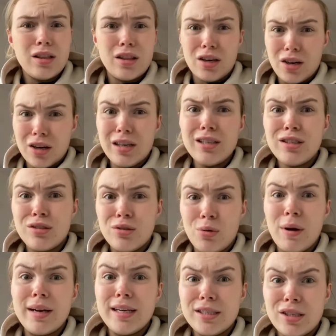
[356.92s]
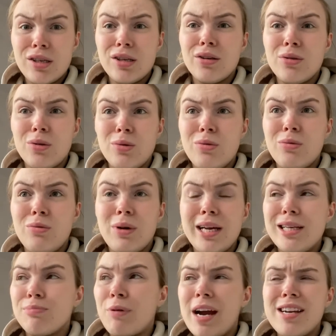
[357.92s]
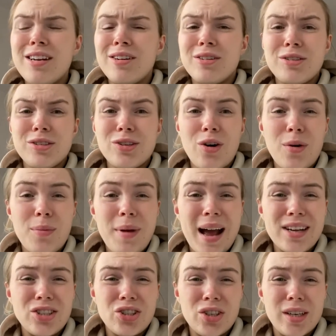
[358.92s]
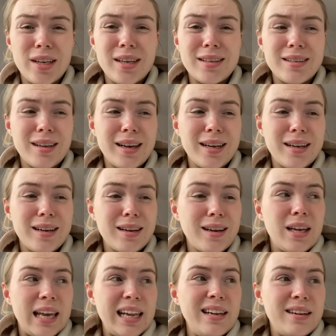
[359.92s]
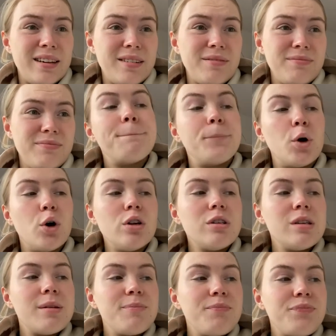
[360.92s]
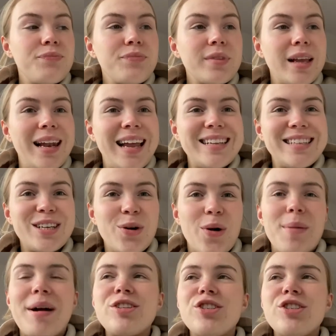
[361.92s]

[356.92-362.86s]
The girl is 22 weeks pregnant or something, and she is, like, killing it. But let's go. I'm